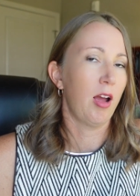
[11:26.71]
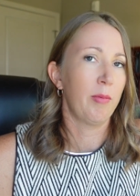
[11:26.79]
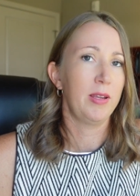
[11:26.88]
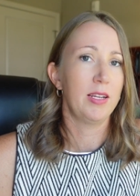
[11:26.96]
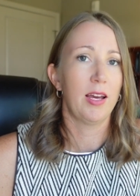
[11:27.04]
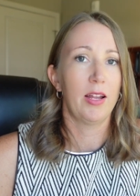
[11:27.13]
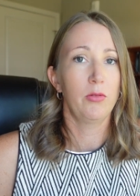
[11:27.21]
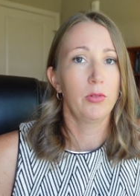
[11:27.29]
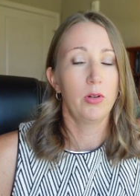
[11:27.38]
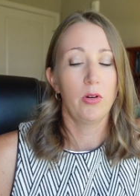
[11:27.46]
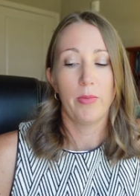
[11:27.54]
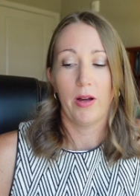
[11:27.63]
I mean, I don't
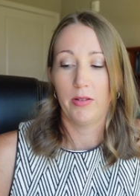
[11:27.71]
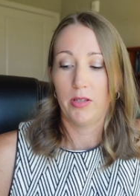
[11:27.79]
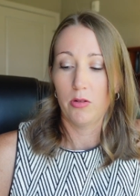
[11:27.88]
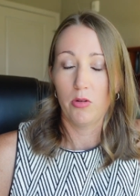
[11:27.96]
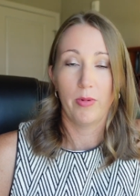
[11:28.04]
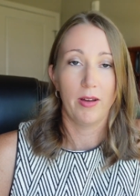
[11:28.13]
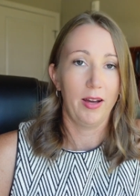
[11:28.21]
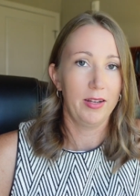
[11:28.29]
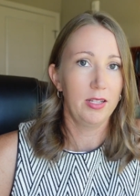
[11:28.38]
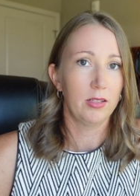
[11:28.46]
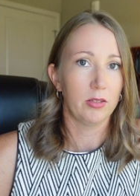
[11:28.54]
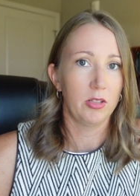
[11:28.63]
know about you, but I
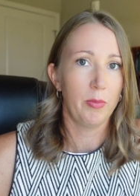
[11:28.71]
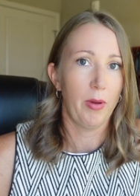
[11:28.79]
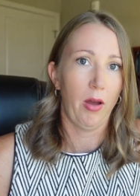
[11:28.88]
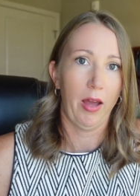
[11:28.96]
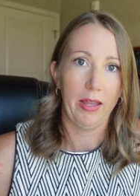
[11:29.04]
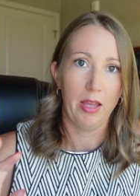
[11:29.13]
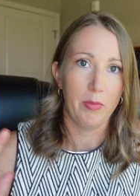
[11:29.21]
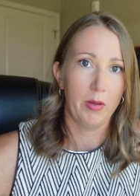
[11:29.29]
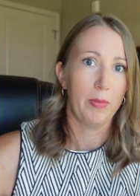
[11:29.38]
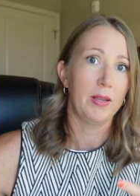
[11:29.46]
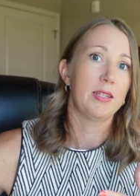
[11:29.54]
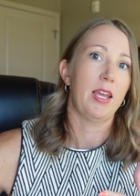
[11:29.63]
didn't learn about
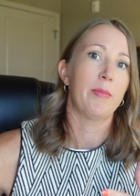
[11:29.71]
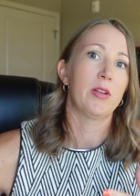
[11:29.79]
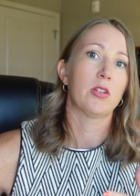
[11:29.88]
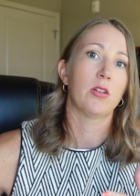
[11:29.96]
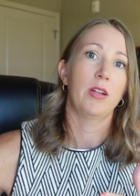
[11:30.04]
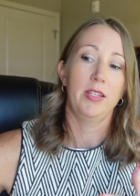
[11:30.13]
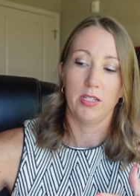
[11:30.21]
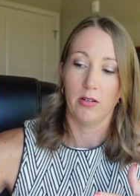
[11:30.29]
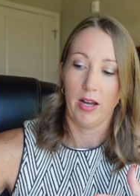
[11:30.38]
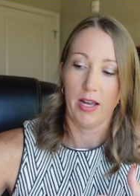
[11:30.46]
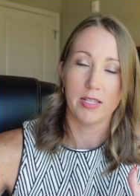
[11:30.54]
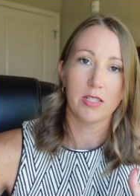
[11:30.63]
iambic pentameter
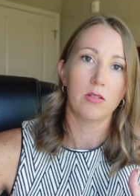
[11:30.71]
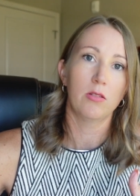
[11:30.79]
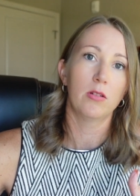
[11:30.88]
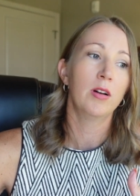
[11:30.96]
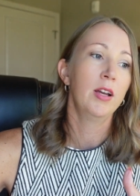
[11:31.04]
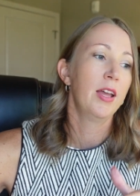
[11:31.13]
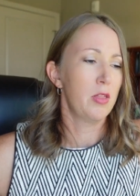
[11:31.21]
until high school,